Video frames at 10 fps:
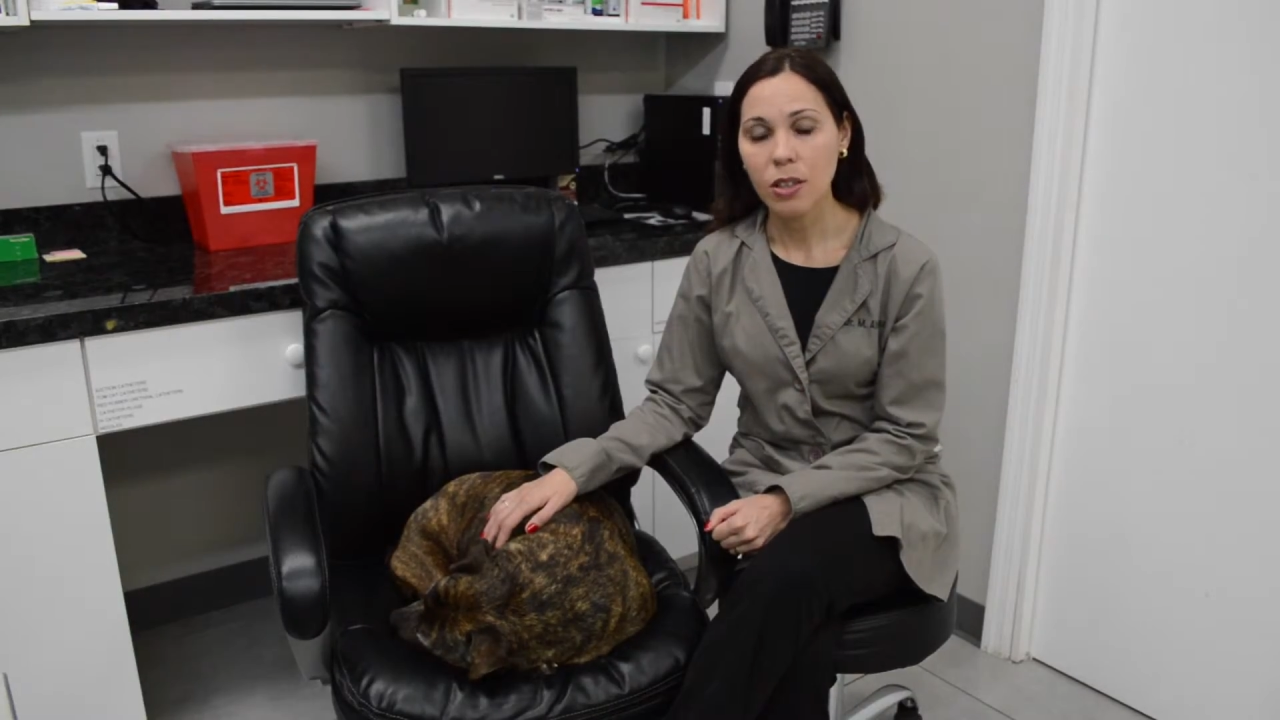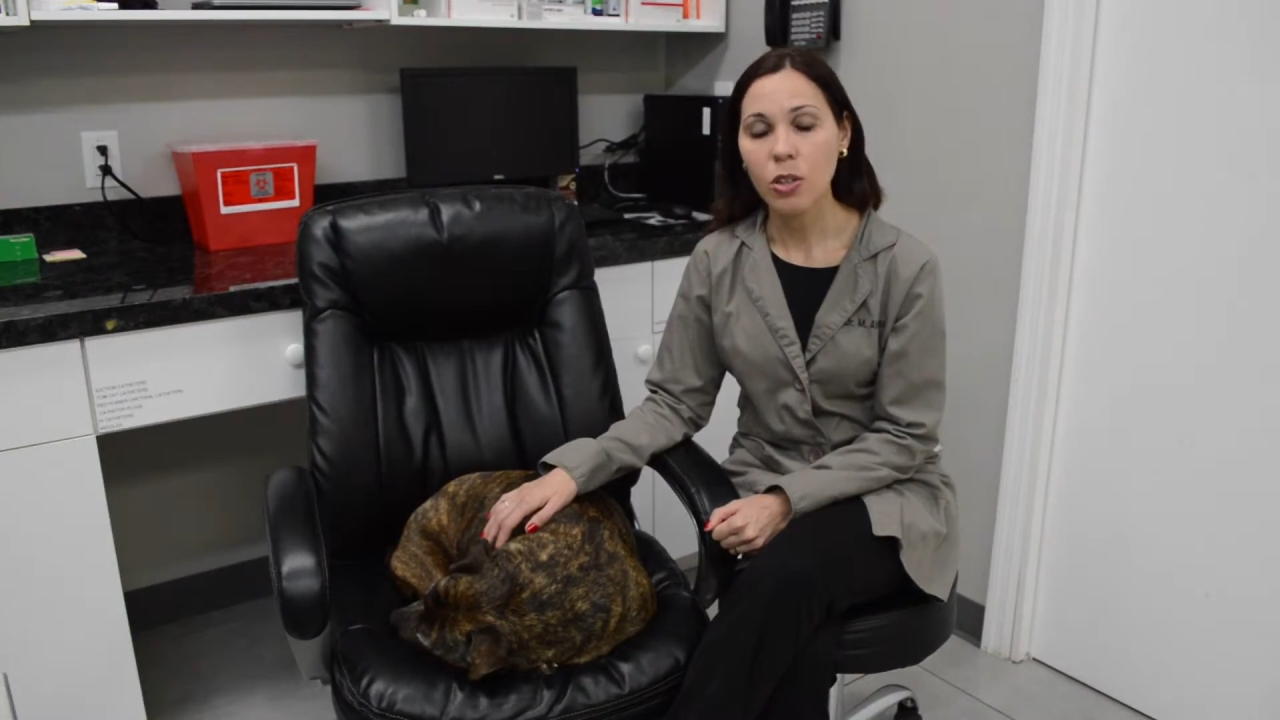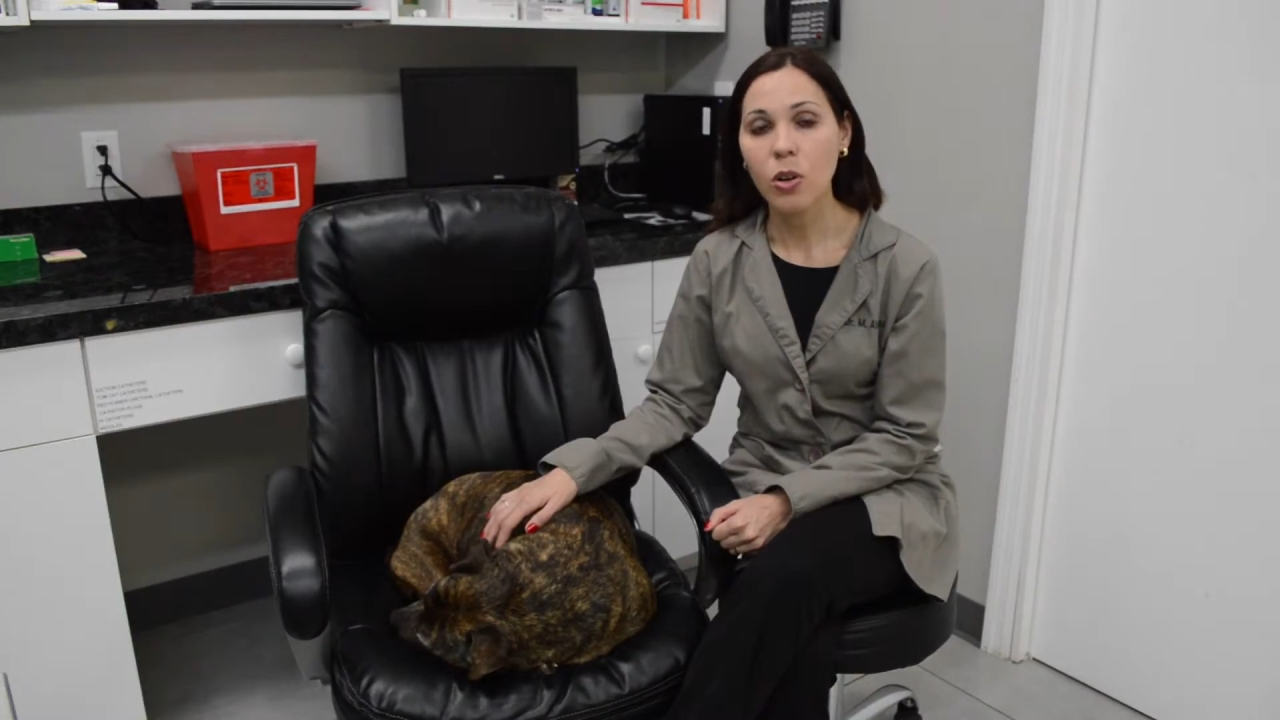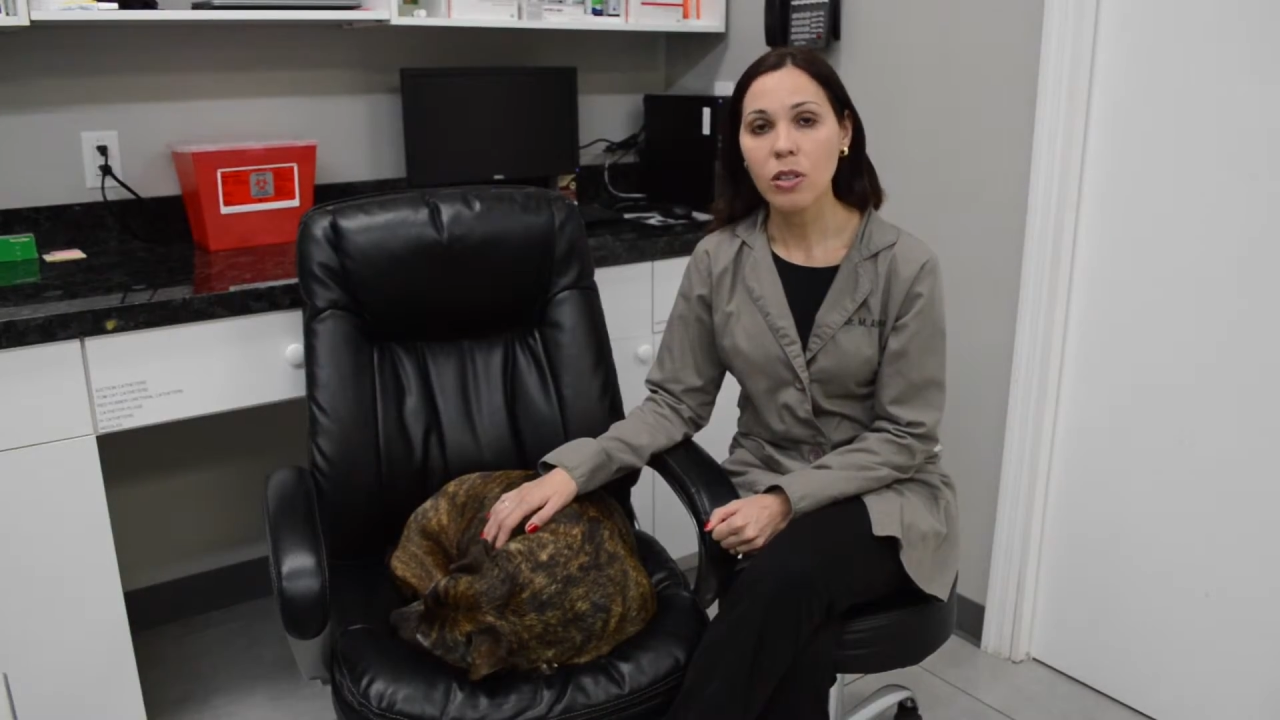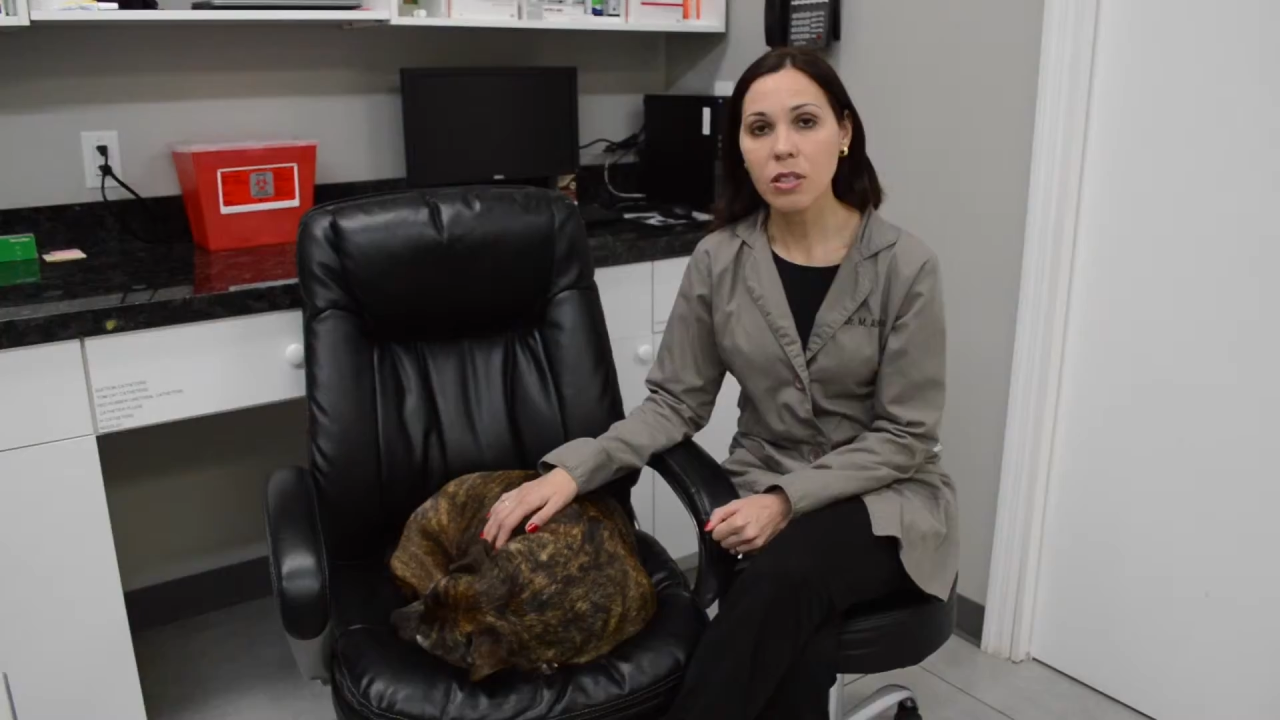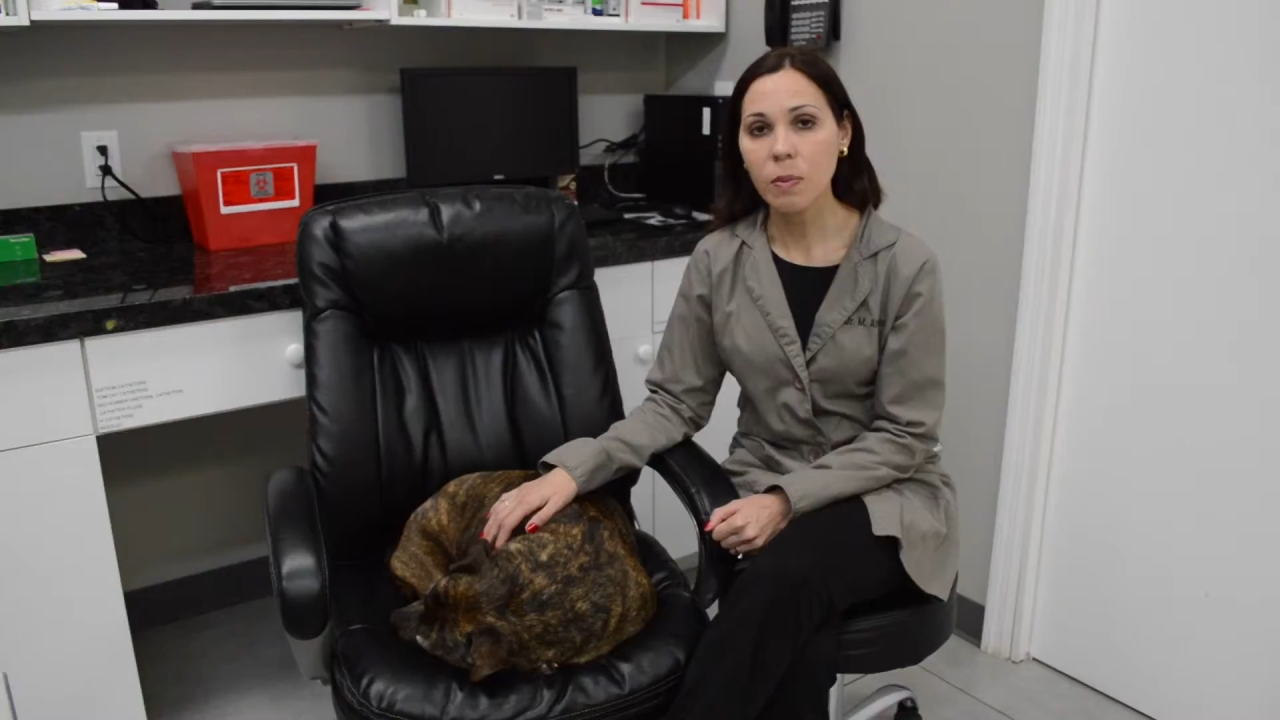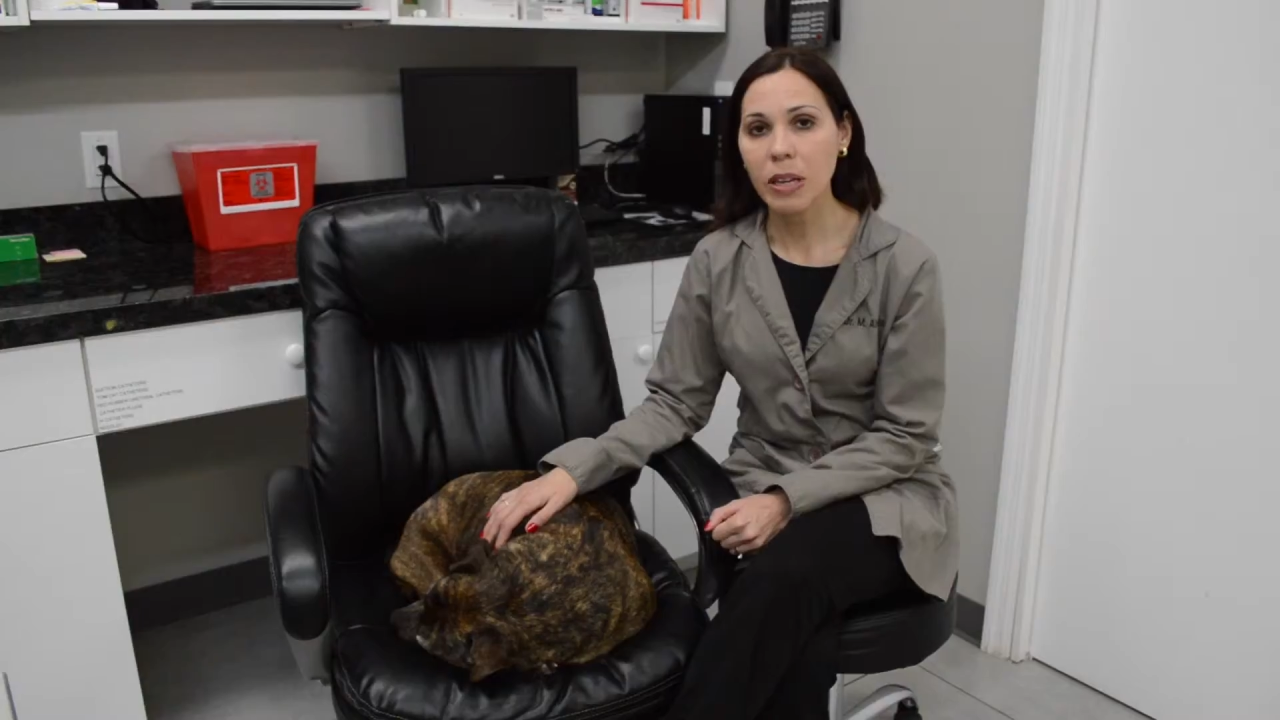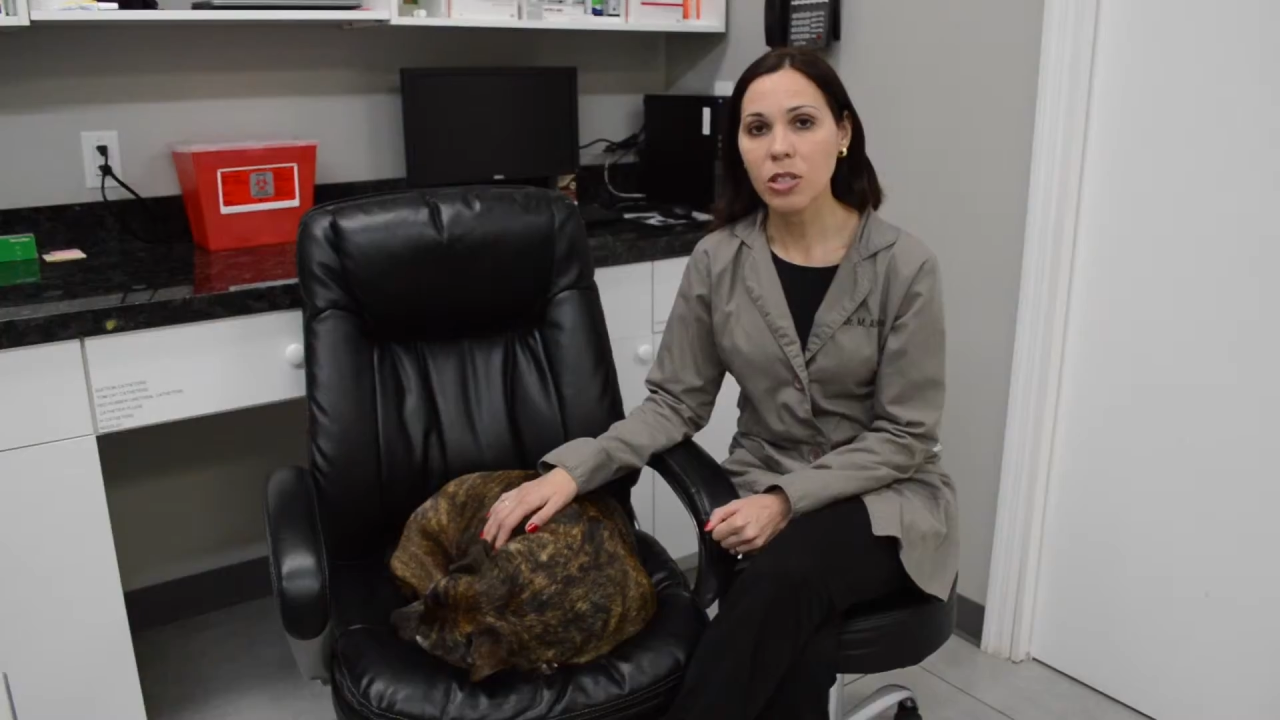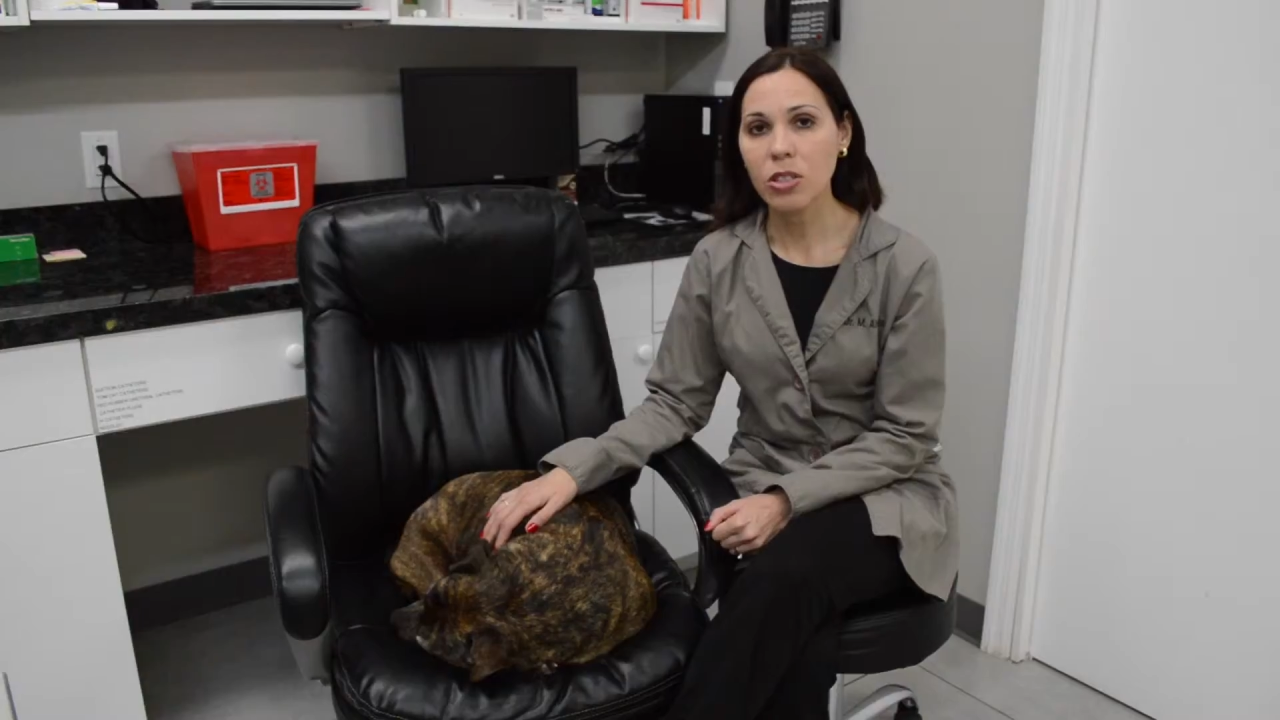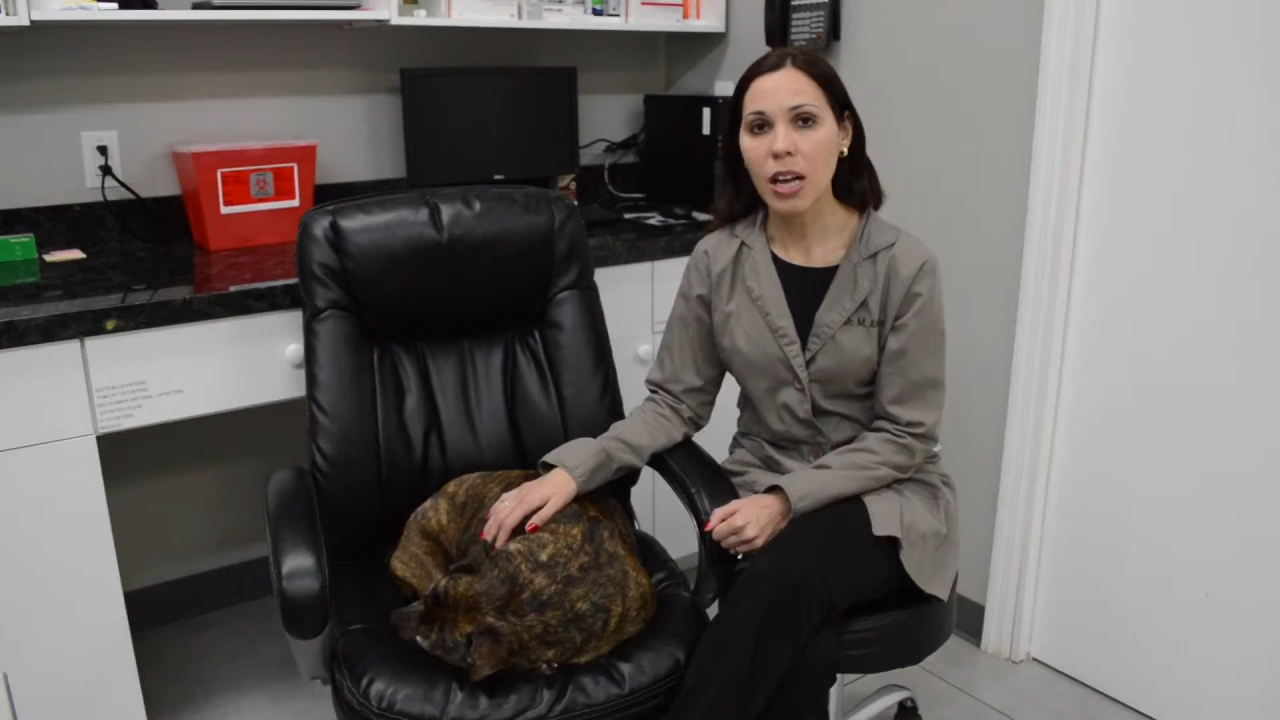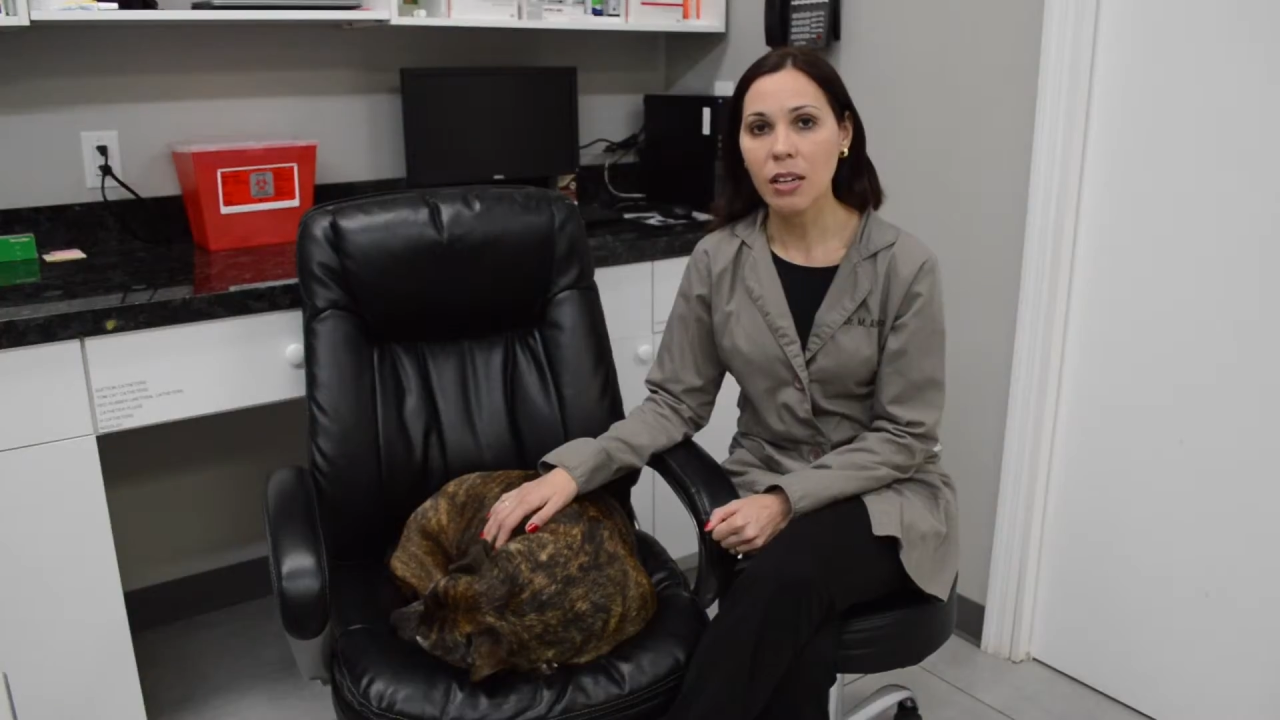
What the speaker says: nor is the patient